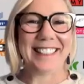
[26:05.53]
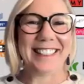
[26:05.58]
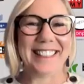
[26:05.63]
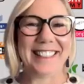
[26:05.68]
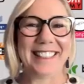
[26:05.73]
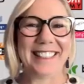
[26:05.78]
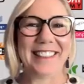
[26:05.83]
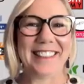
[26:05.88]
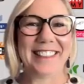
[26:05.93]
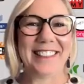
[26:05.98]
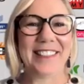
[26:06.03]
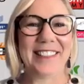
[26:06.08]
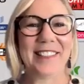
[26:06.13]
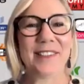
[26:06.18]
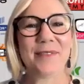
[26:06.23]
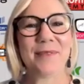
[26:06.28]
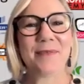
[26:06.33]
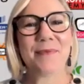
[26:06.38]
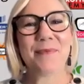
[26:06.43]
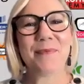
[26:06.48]

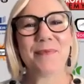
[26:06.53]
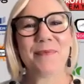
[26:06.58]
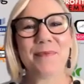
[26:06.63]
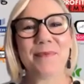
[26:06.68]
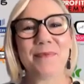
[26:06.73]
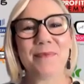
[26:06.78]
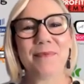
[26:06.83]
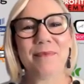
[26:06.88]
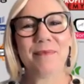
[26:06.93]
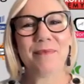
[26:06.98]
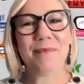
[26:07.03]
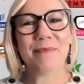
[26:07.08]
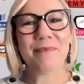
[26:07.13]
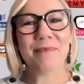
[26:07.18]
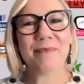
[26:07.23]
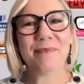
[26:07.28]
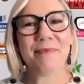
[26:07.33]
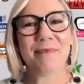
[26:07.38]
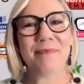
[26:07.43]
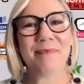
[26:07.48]

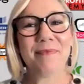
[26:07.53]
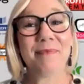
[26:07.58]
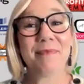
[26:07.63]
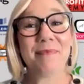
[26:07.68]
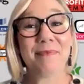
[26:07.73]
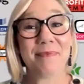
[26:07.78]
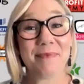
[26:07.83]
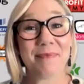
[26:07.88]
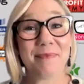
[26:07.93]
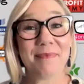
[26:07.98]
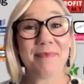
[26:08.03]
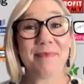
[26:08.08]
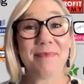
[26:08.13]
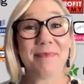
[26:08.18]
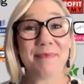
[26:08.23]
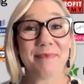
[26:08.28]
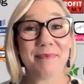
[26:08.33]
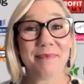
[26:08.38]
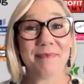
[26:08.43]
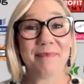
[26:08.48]

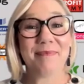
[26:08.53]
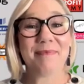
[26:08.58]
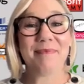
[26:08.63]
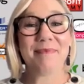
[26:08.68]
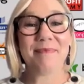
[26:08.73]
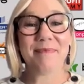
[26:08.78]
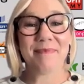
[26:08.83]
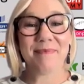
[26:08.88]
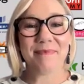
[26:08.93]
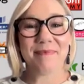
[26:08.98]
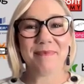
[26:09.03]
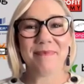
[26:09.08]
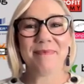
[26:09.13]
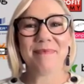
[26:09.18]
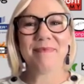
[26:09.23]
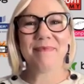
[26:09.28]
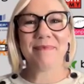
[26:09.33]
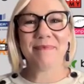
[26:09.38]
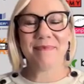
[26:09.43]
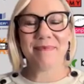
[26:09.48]

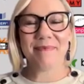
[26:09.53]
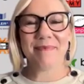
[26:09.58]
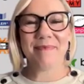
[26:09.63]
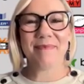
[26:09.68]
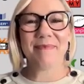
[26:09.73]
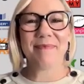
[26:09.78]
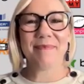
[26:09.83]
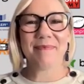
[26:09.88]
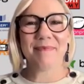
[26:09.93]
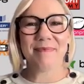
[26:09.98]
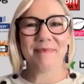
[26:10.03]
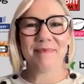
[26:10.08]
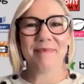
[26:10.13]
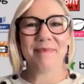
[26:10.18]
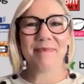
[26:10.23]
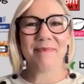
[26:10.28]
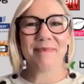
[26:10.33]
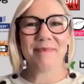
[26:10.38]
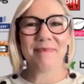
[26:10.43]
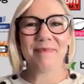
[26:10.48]

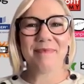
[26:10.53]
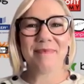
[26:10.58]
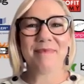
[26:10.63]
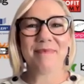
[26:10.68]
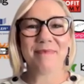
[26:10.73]
No words are spoken by the person on screen.